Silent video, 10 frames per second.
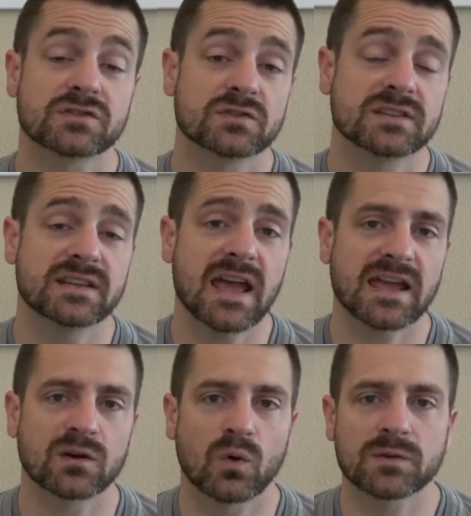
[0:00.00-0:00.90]
So
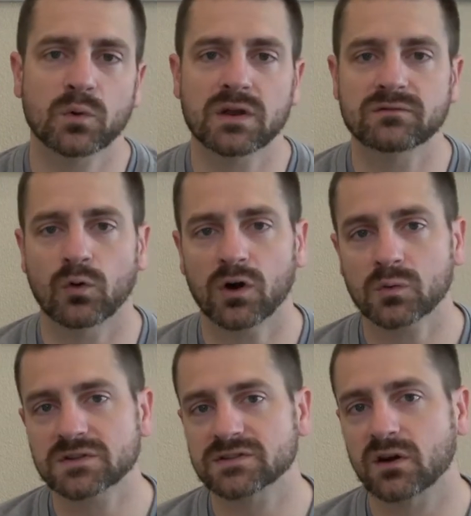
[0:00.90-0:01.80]
today in 1.4,
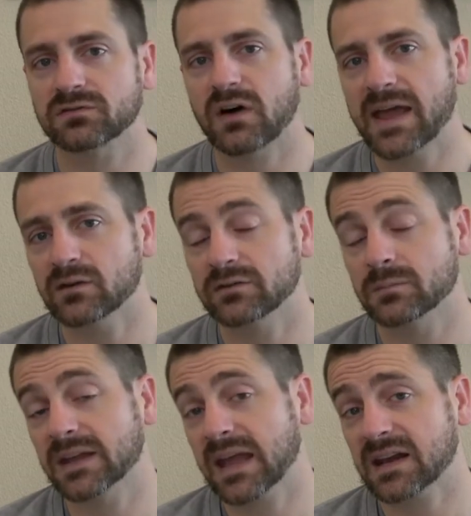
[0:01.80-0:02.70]
which is our final of the
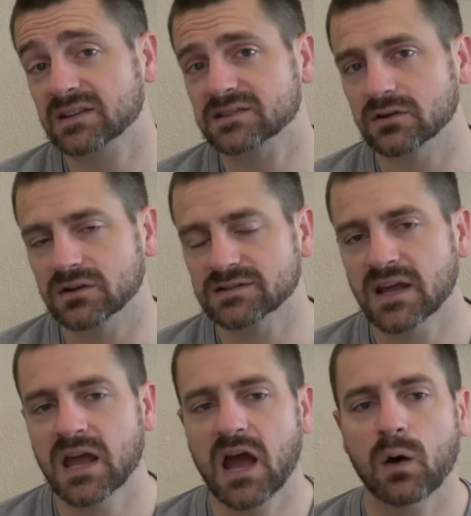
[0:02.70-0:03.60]
mechanics series,
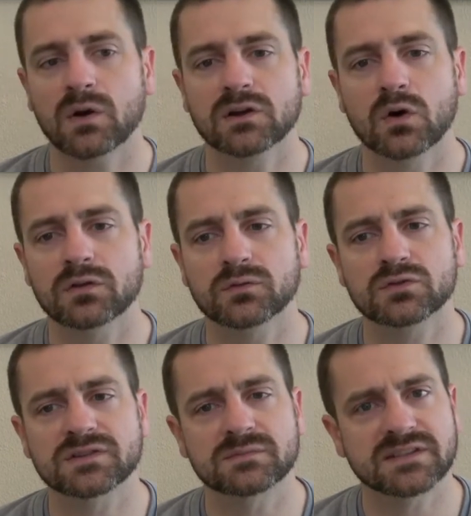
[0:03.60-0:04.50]
I want to go through
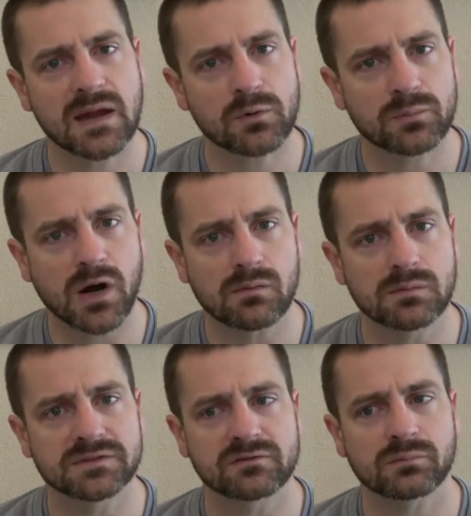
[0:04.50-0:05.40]
some sample
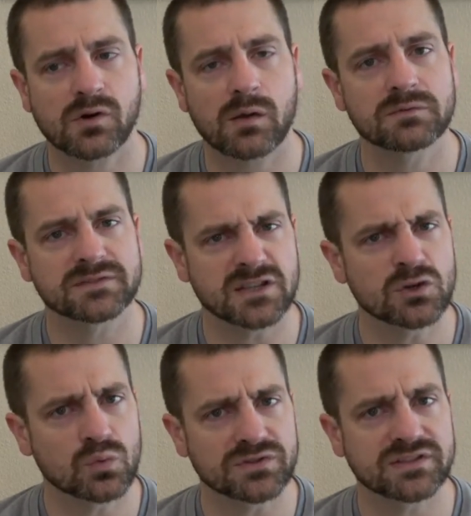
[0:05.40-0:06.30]
problems of problems that
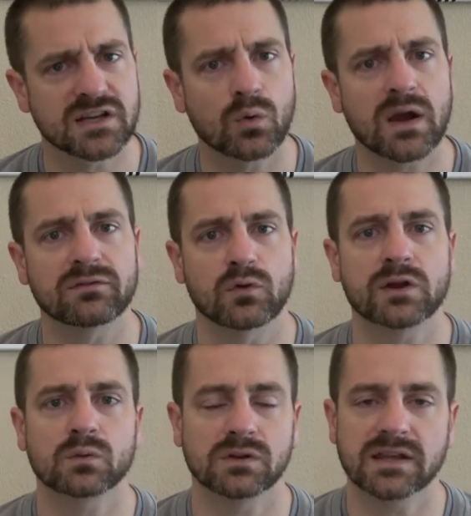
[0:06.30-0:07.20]
you will see quite
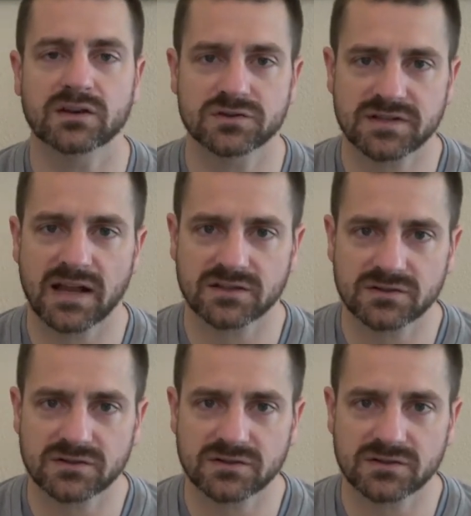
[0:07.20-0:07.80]
frequently in your statics